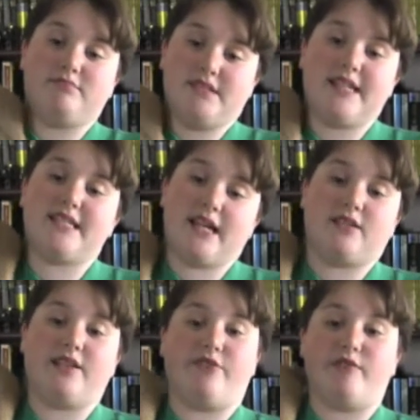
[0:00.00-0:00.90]

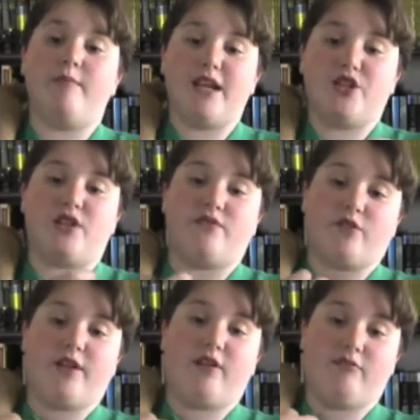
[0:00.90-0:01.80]
detailed information for your